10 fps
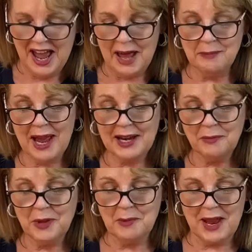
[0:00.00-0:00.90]
I made
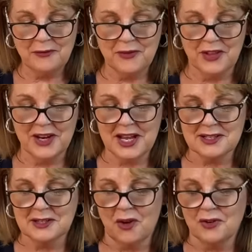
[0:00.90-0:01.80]
up the bed for the
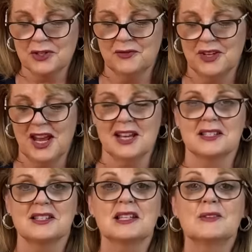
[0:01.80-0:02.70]
next lot of
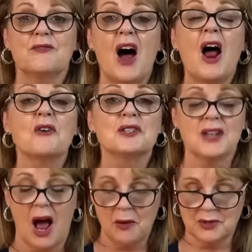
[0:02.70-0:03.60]
guests. As far as
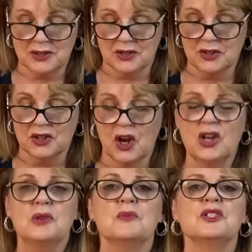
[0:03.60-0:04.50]
I was
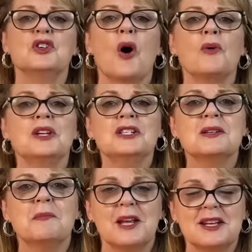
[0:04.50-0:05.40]
concerned, it was going
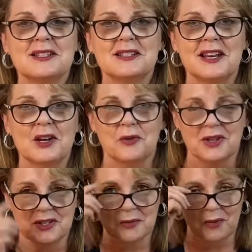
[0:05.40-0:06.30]
to be a
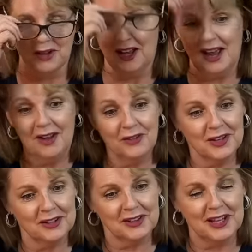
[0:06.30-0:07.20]
secret. Well,
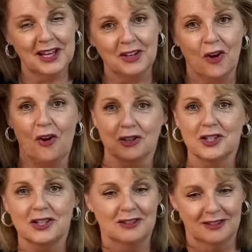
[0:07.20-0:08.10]
evidently not.